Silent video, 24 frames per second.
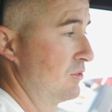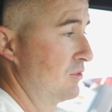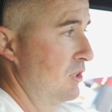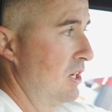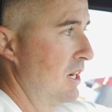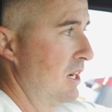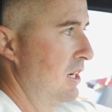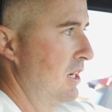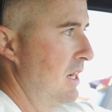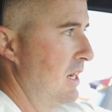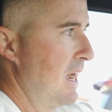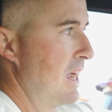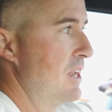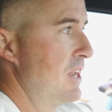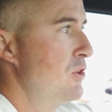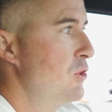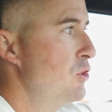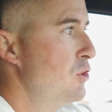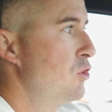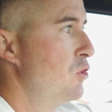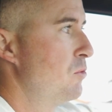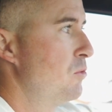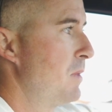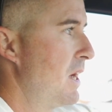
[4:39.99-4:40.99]
So I
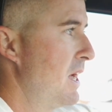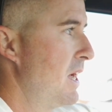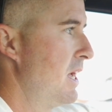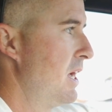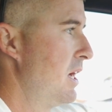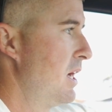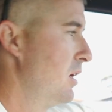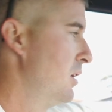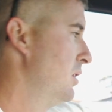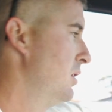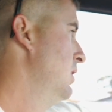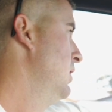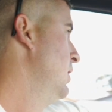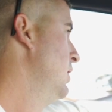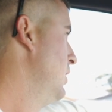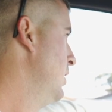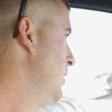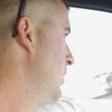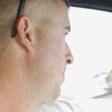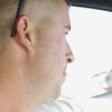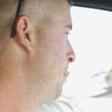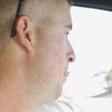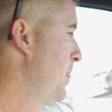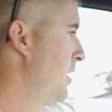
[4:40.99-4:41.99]
knew in my head,
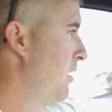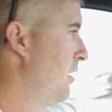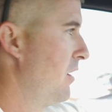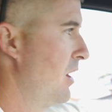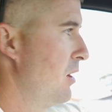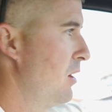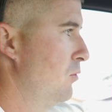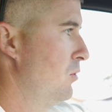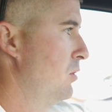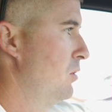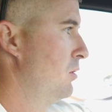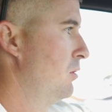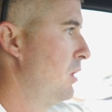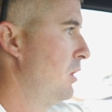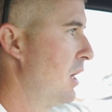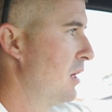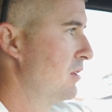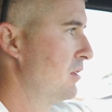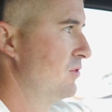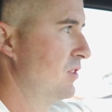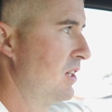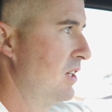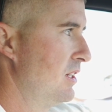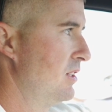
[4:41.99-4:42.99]
all right, well,
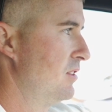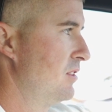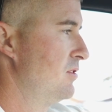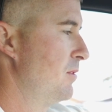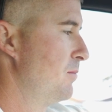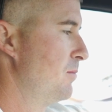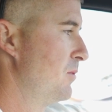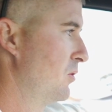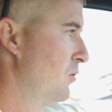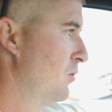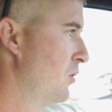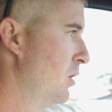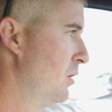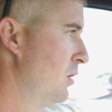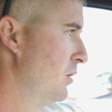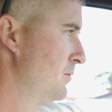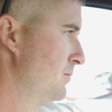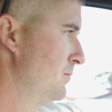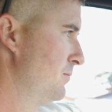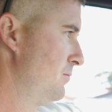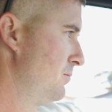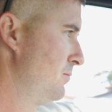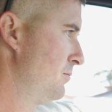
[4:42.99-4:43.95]
obviously I did something wrong.